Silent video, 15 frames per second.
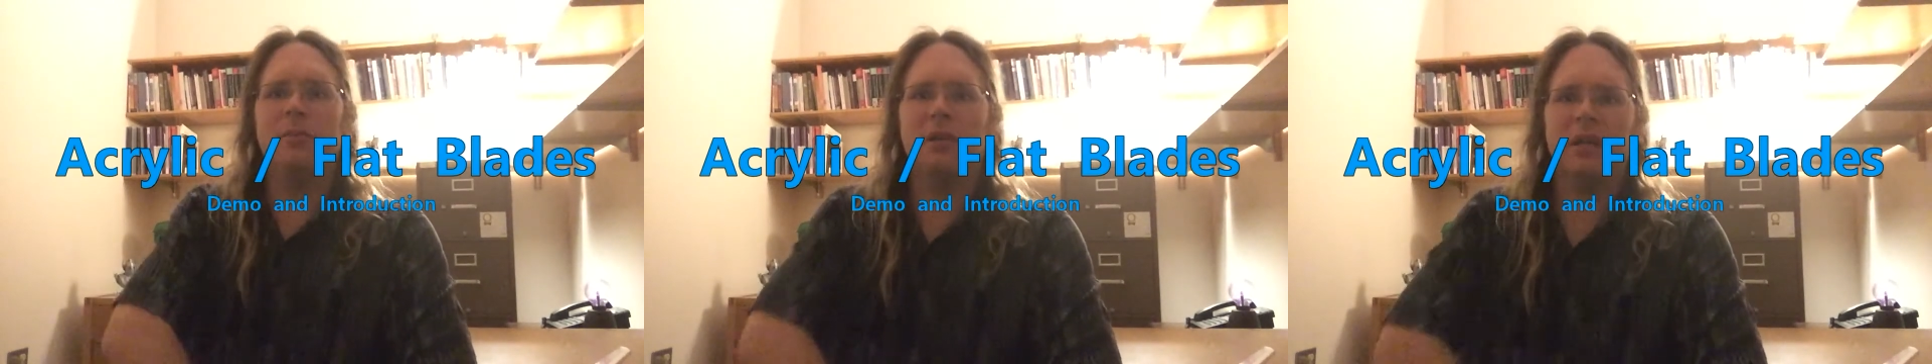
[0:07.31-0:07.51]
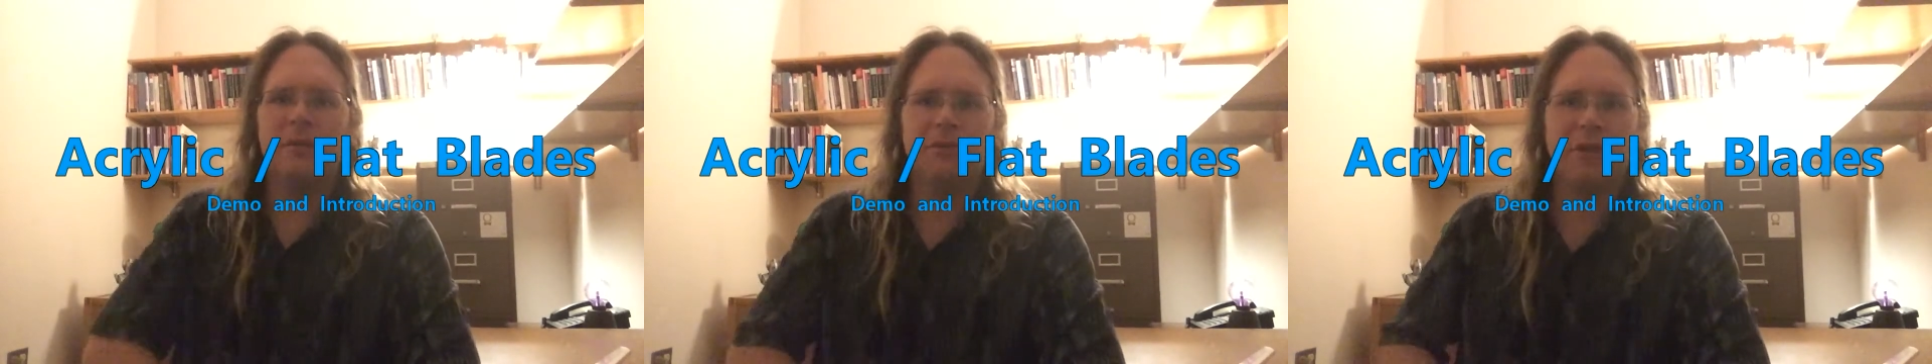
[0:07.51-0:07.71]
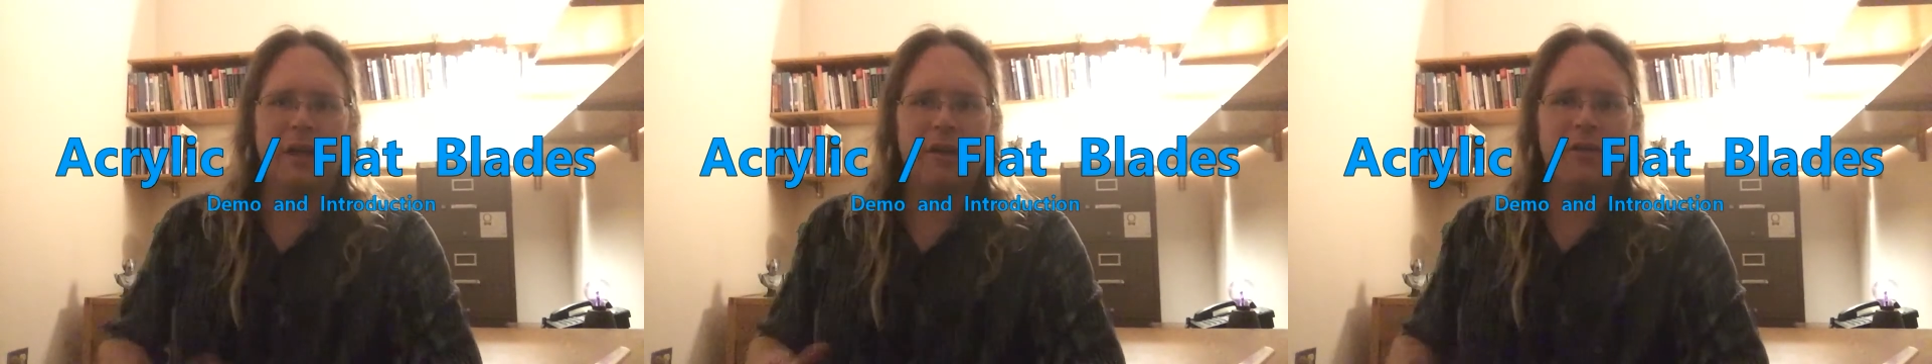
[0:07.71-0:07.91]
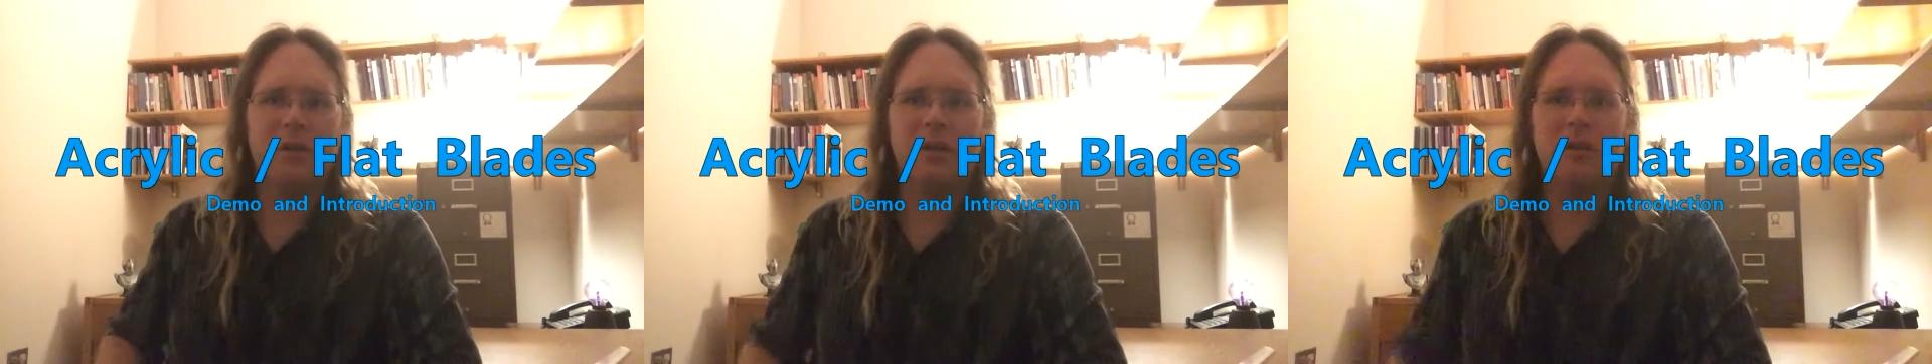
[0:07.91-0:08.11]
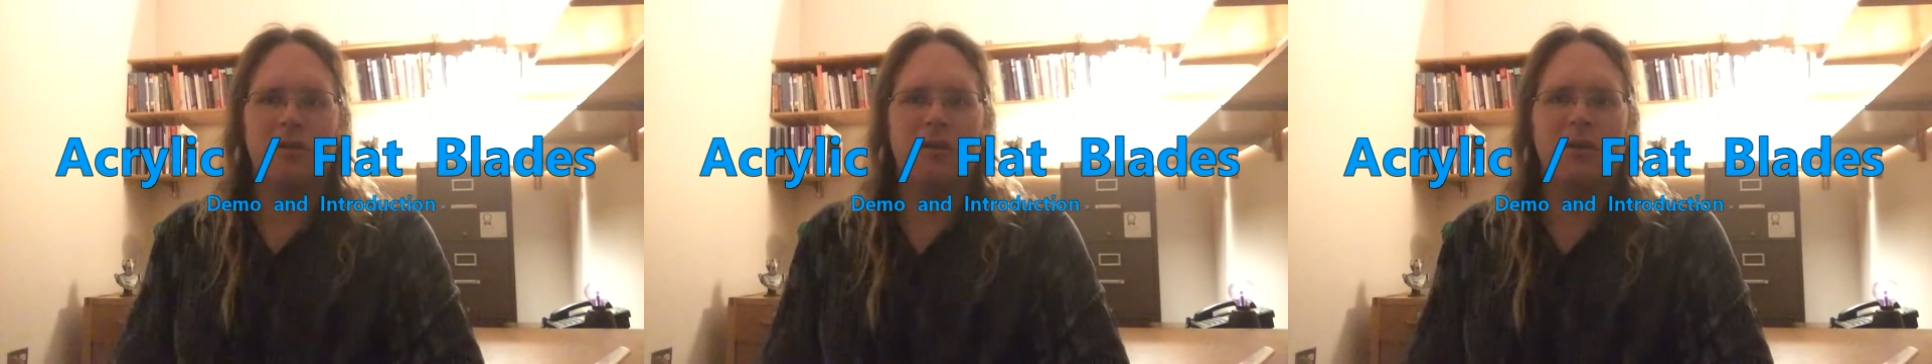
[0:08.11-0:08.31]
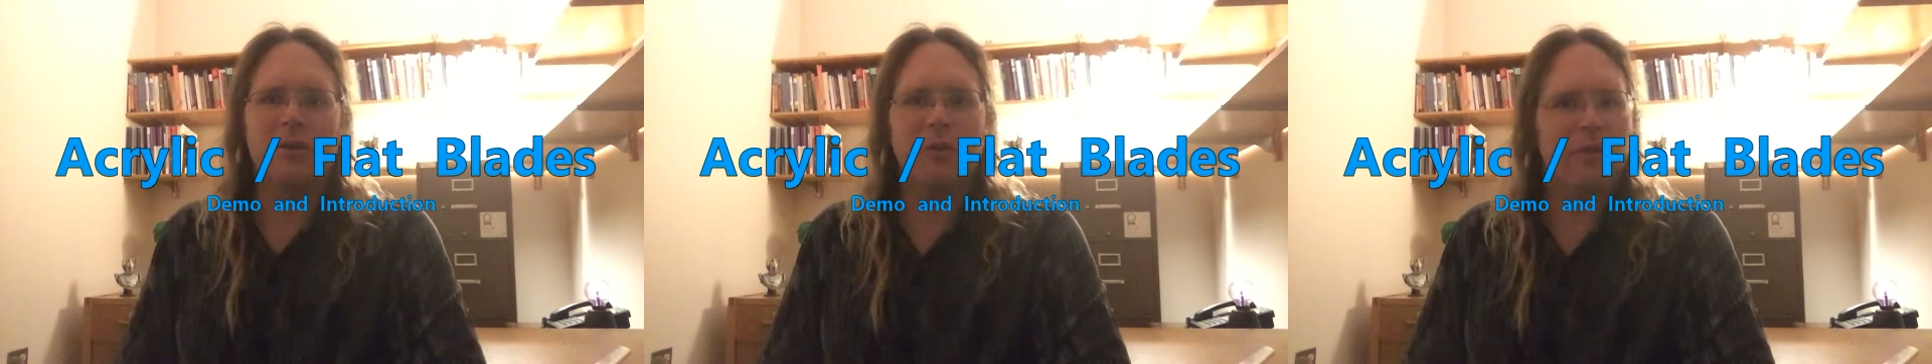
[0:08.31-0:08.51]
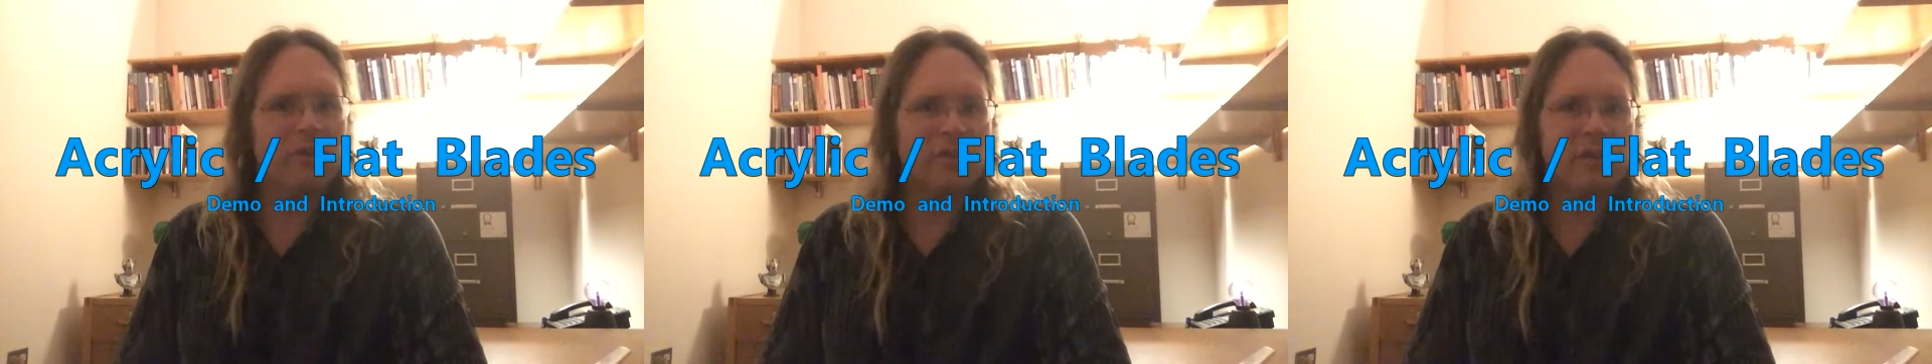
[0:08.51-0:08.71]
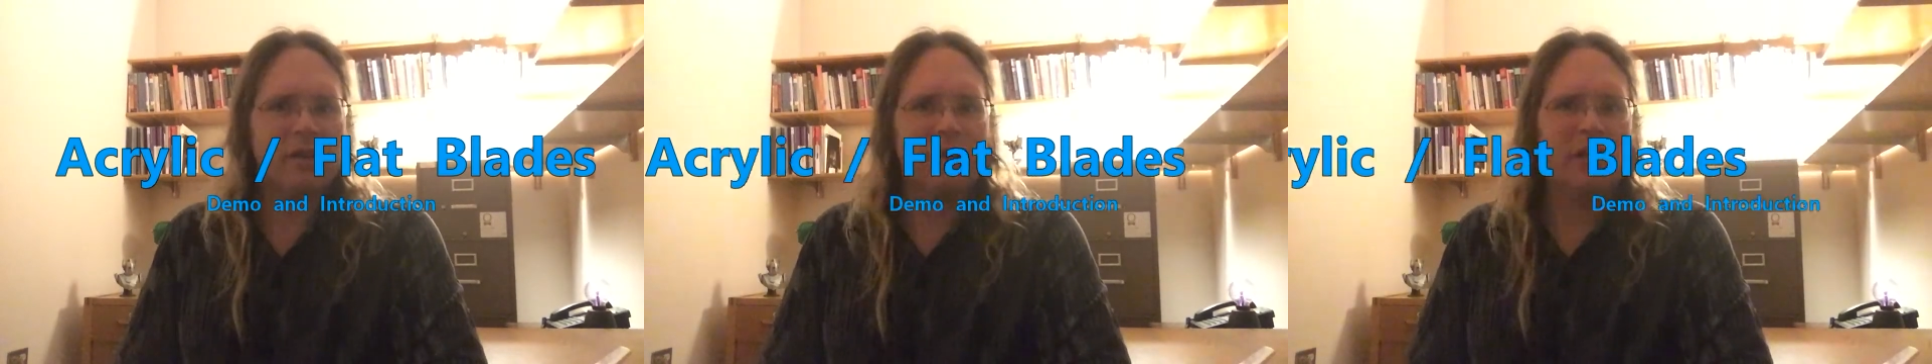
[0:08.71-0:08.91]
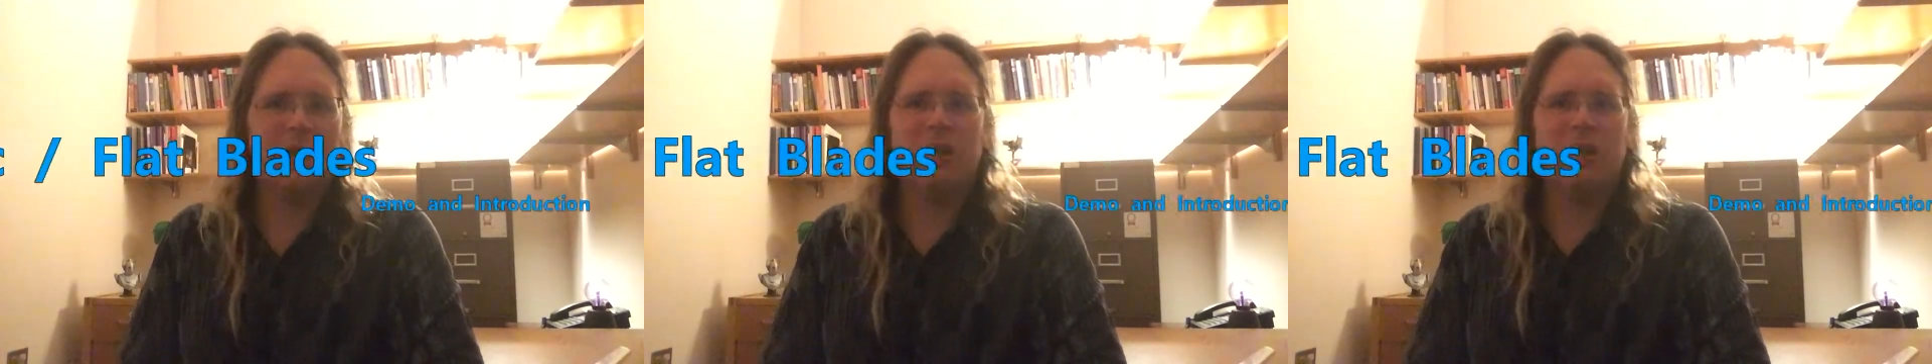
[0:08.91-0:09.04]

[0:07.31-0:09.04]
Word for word: but I've tried to nerd this area